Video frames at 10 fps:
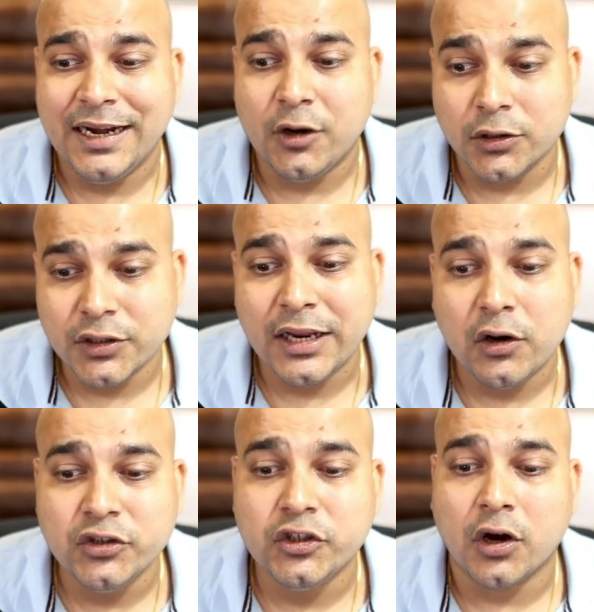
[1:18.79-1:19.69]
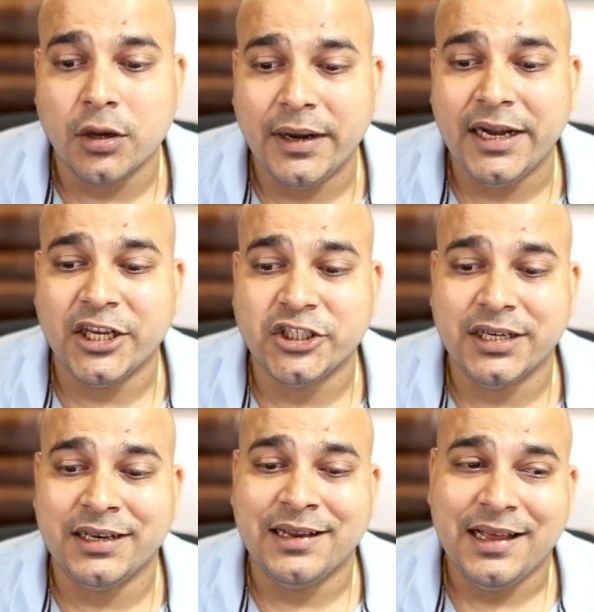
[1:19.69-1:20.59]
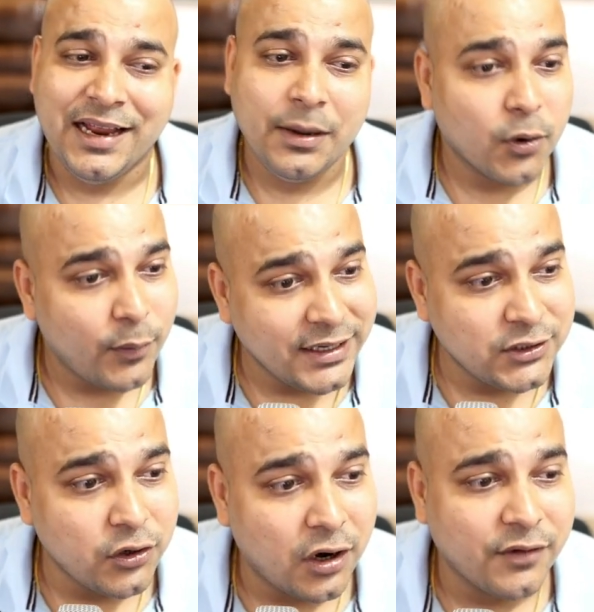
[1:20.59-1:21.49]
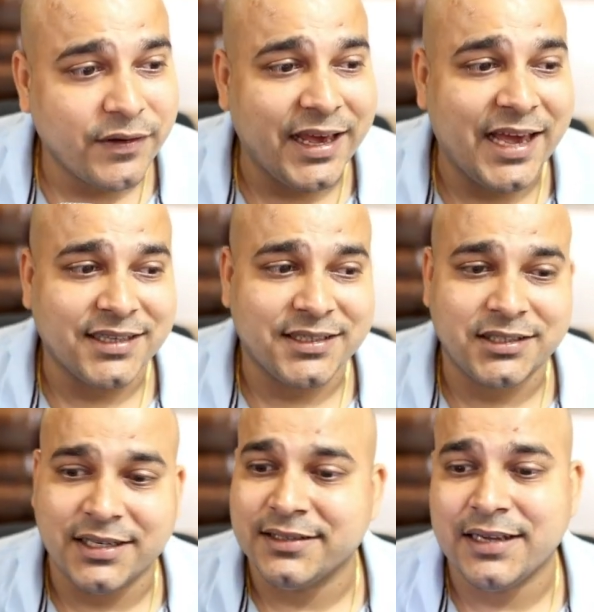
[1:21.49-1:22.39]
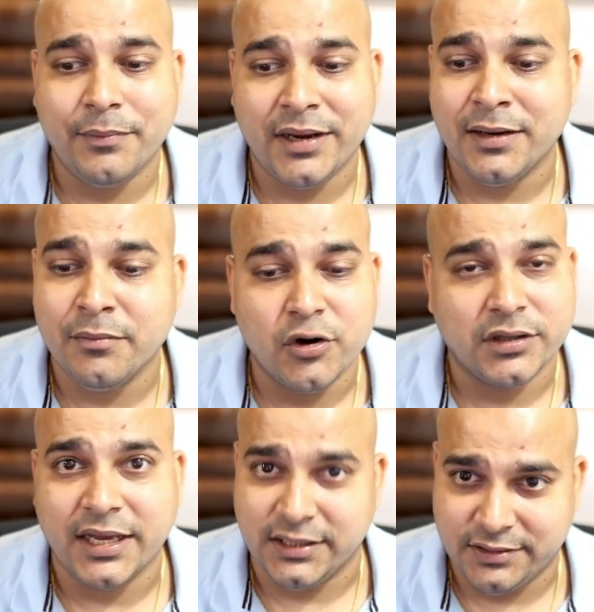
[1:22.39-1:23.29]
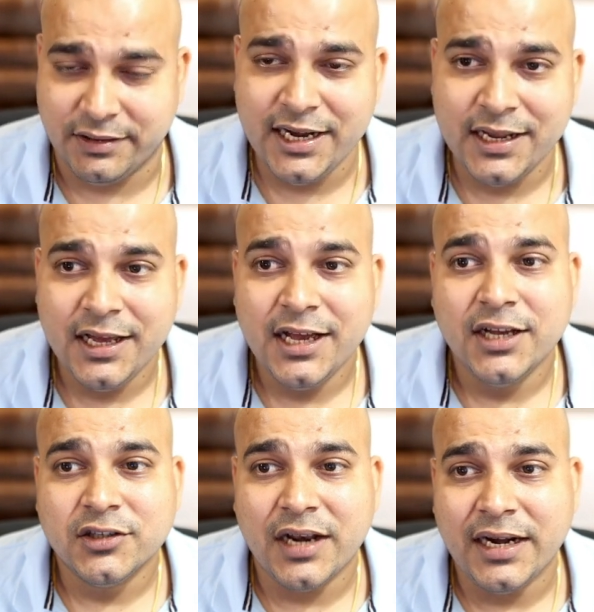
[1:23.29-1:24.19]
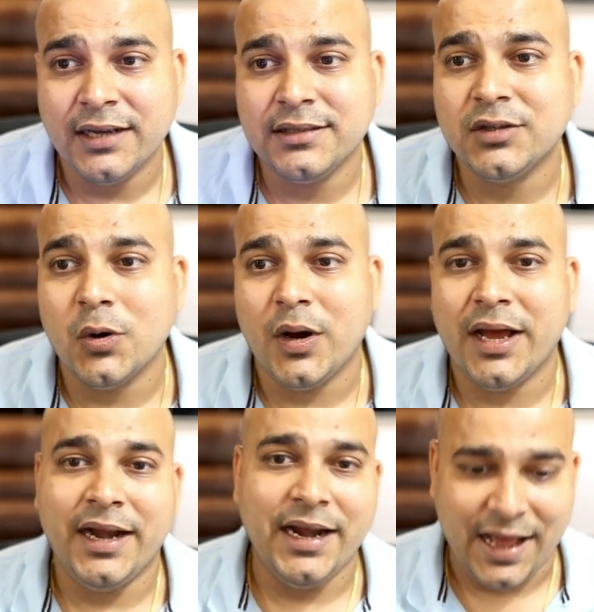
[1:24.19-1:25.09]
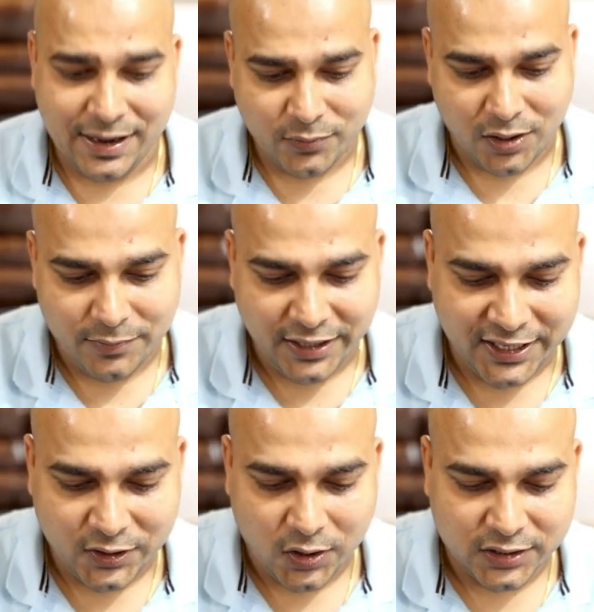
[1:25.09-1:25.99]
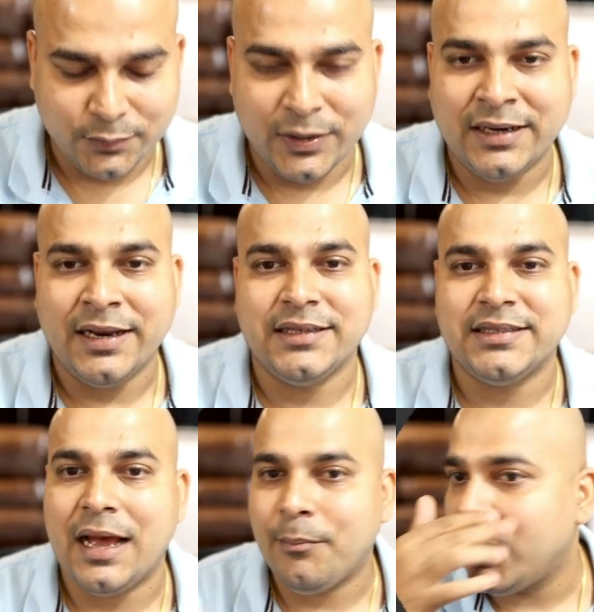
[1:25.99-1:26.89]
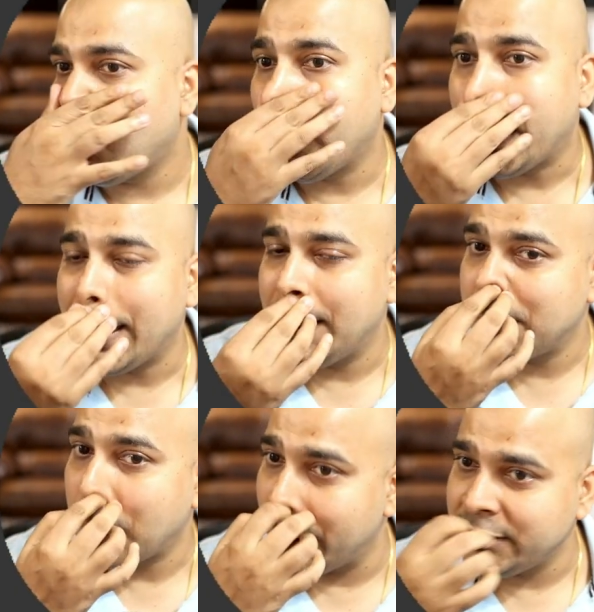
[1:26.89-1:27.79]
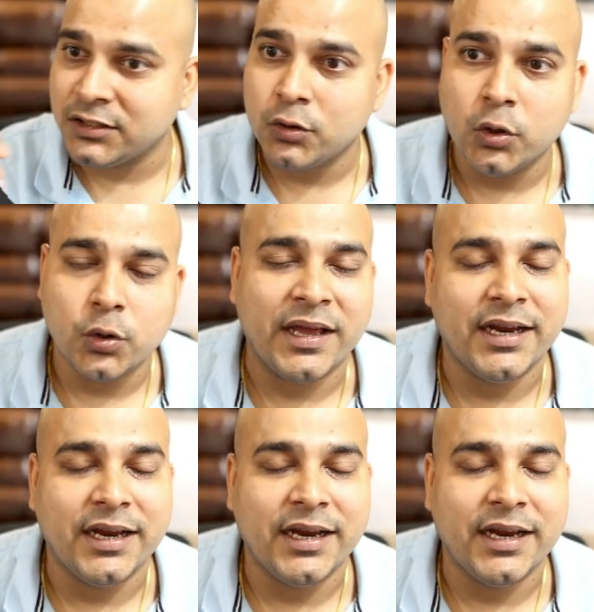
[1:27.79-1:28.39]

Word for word: it also includes documentation it provides you a lot of ai assistance and many more things right so let us go ahead and probably talk one example over here so i'll just go to